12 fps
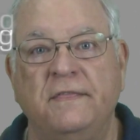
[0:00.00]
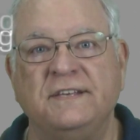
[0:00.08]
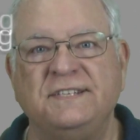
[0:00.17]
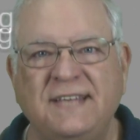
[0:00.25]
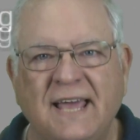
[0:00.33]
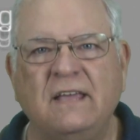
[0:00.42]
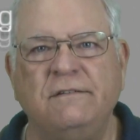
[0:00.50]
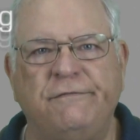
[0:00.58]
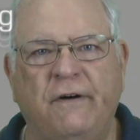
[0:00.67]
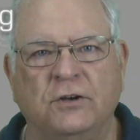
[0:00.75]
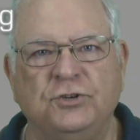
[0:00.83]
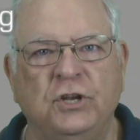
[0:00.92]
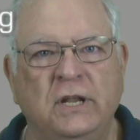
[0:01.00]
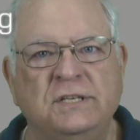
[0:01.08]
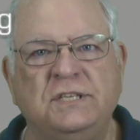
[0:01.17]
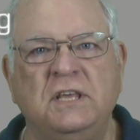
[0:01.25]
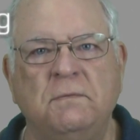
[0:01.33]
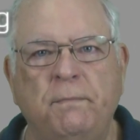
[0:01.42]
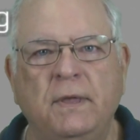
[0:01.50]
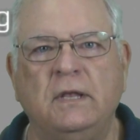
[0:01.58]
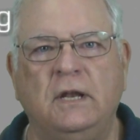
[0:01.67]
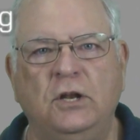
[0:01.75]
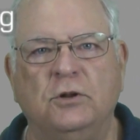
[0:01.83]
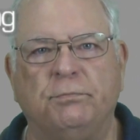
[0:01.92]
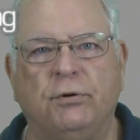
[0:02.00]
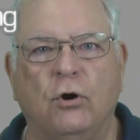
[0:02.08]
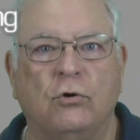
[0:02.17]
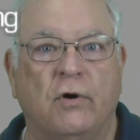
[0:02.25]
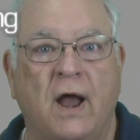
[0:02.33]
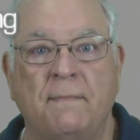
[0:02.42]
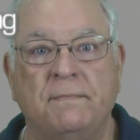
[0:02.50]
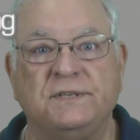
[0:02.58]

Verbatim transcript: The second function is the ability to program